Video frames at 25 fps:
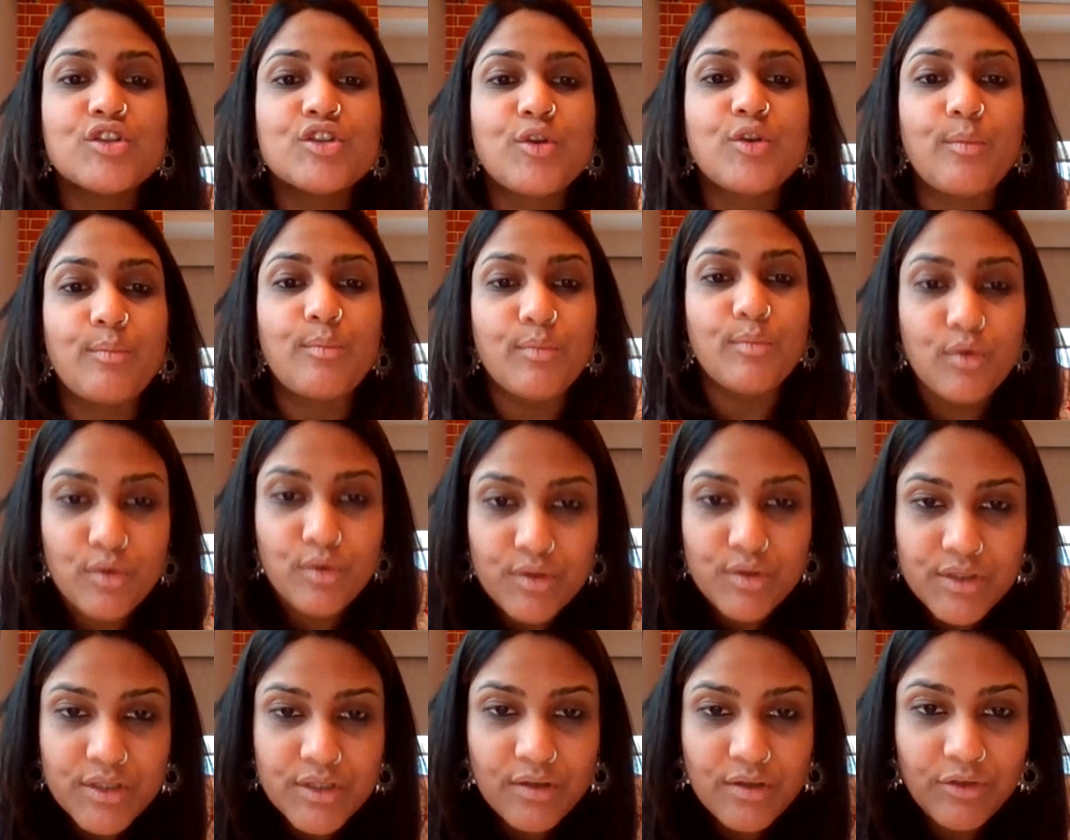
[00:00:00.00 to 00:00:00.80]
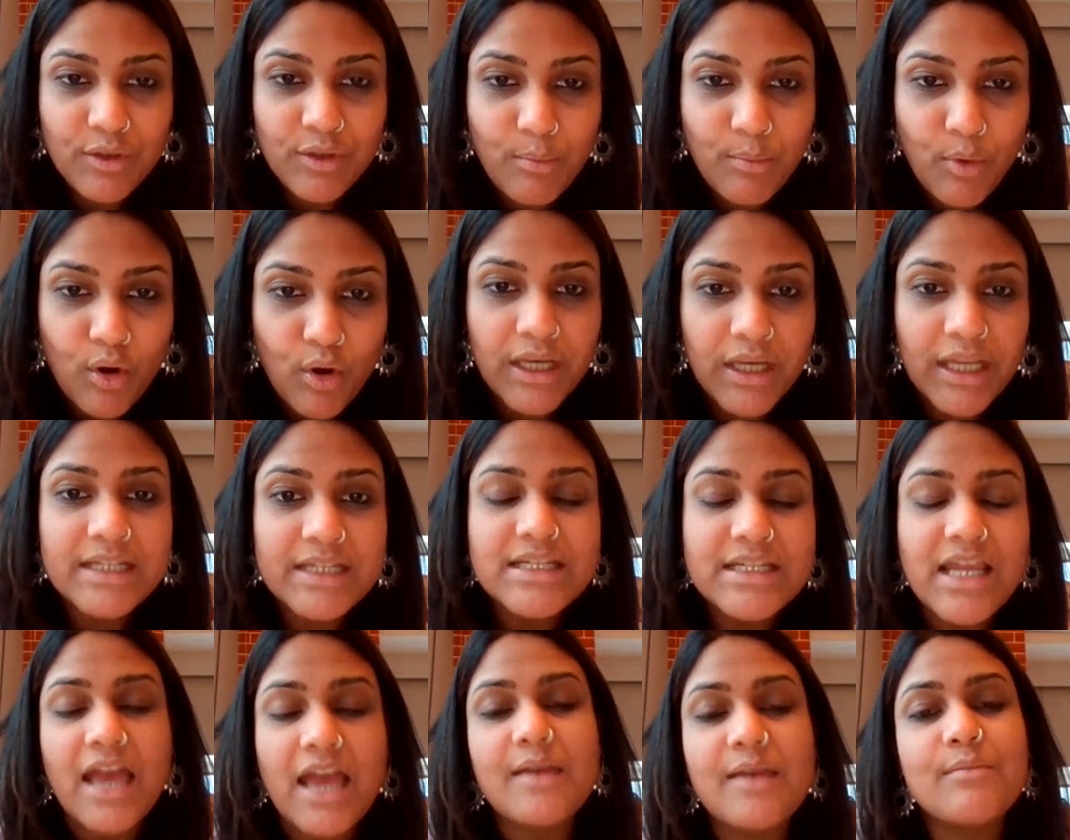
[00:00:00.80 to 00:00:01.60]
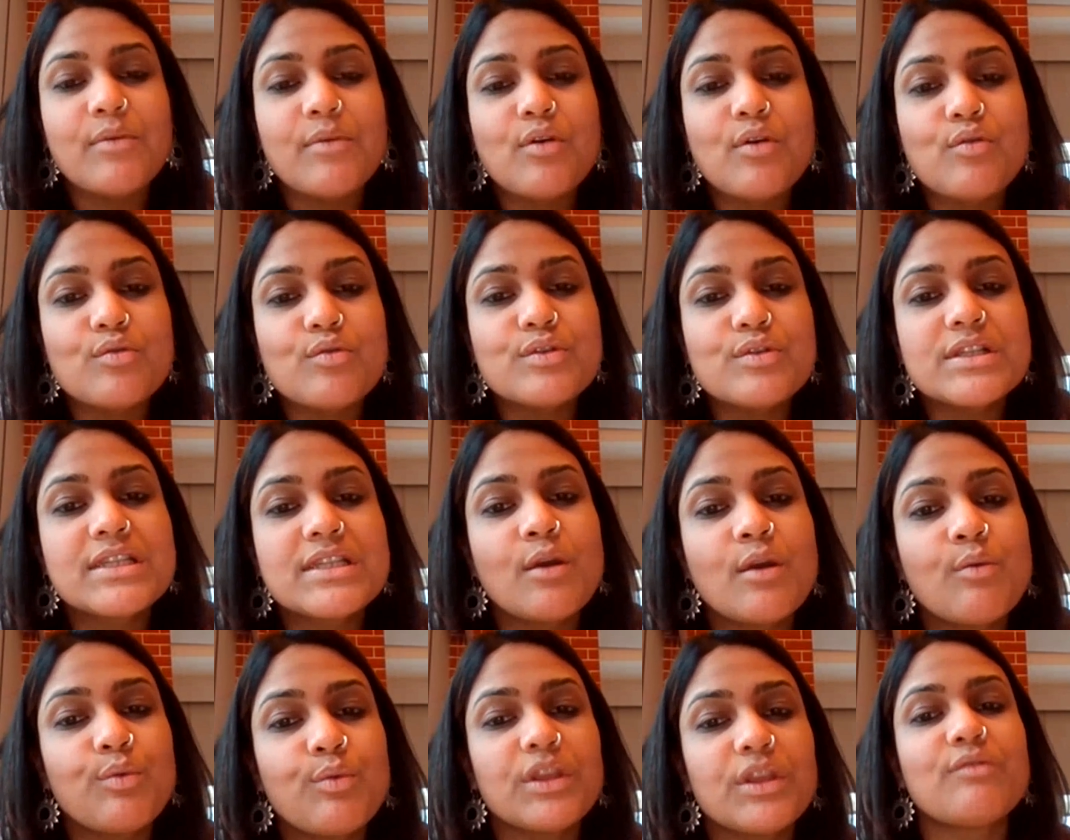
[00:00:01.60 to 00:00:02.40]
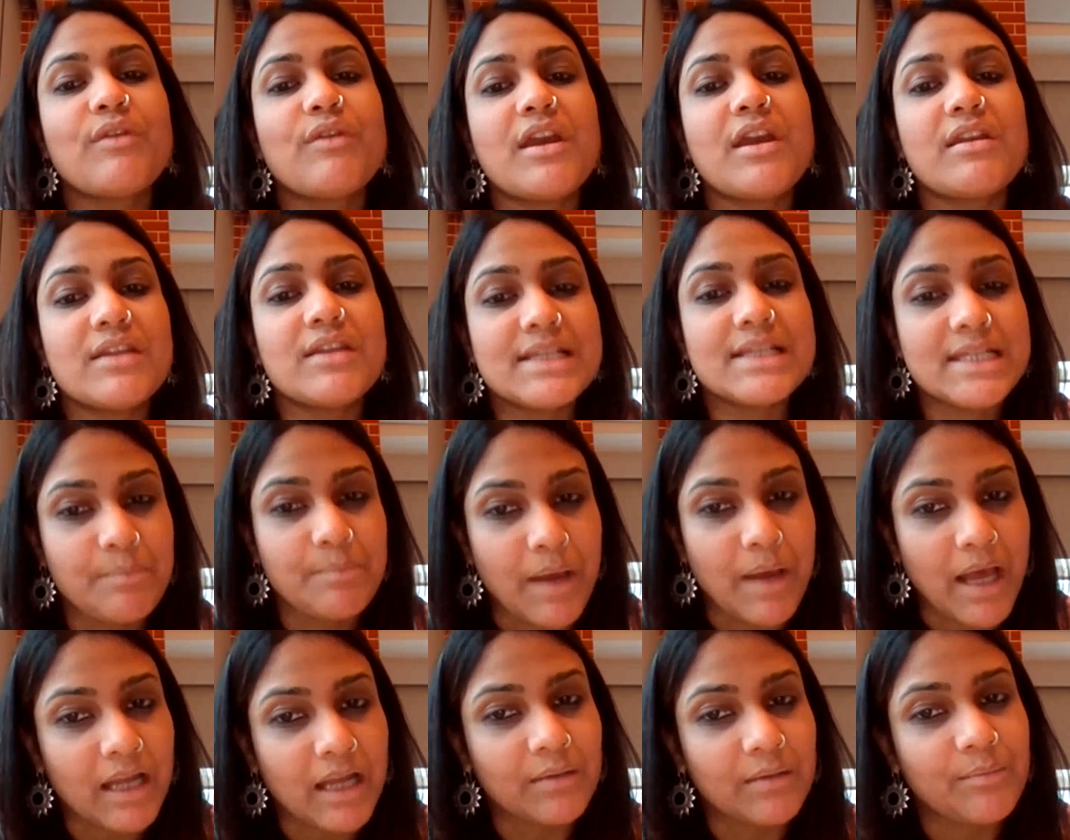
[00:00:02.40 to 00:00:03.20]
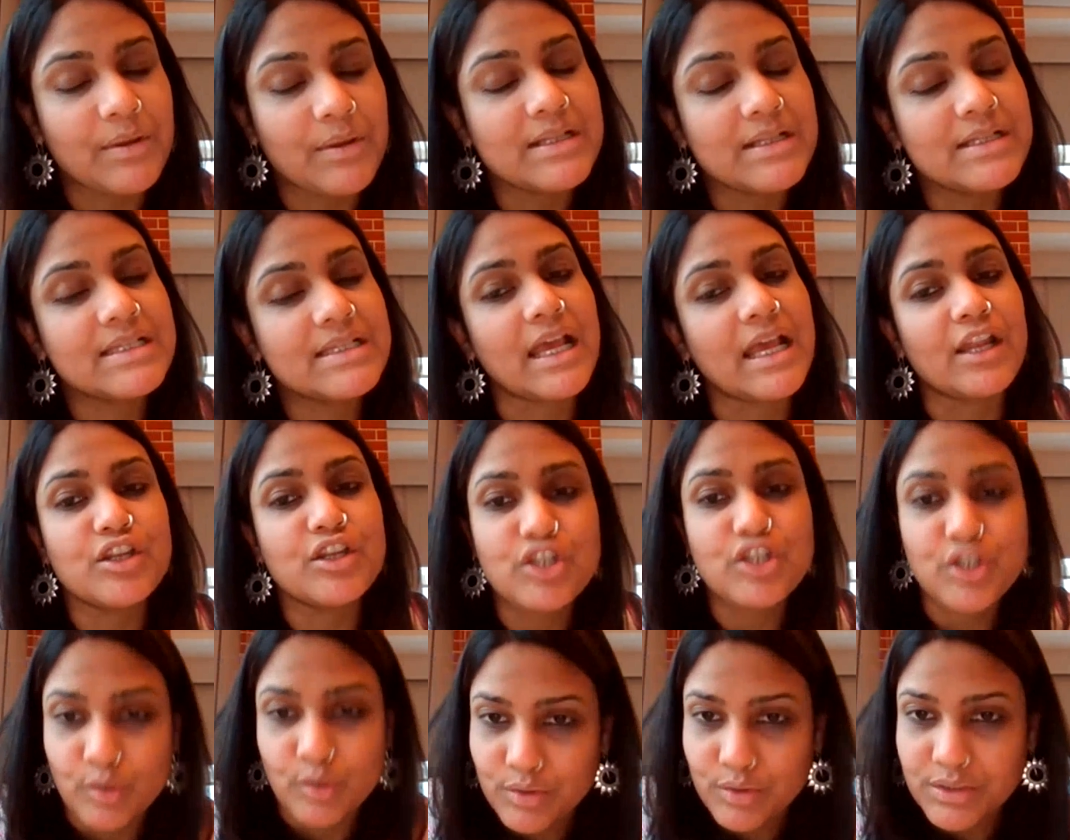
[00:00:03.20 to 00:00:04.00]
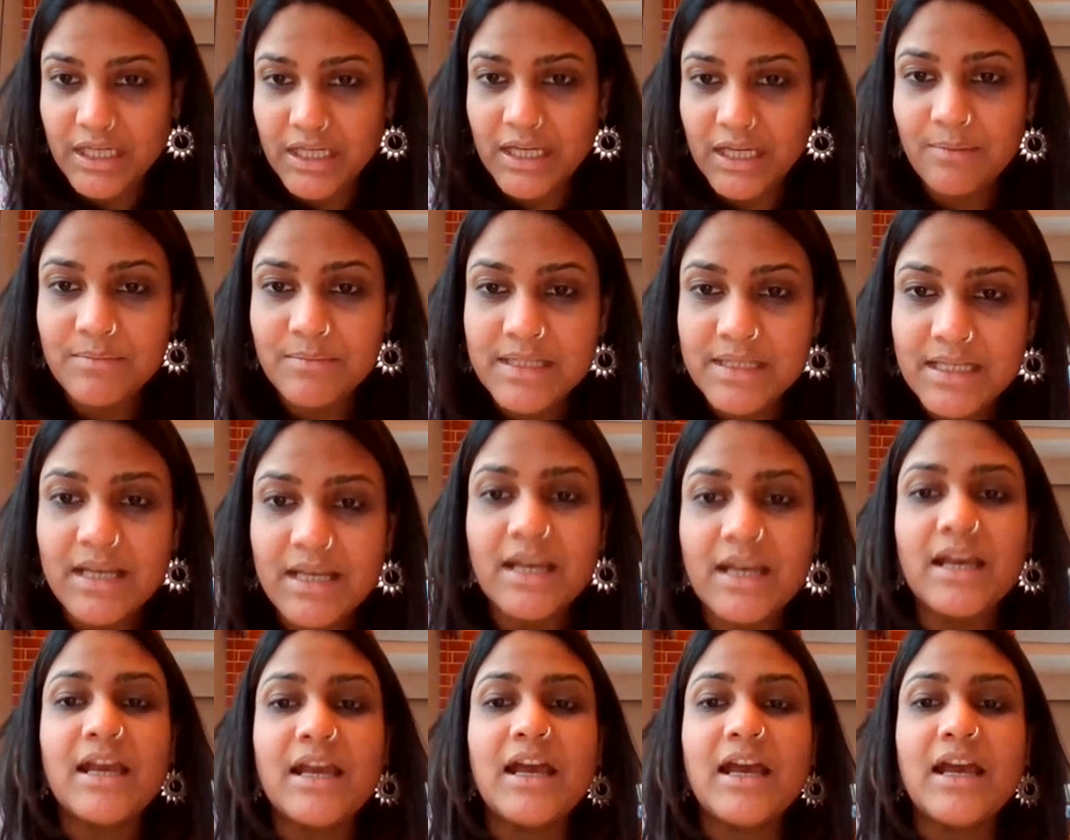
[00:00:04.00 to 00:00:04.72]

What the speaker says: So most of the morning time goes with various departments and show teams.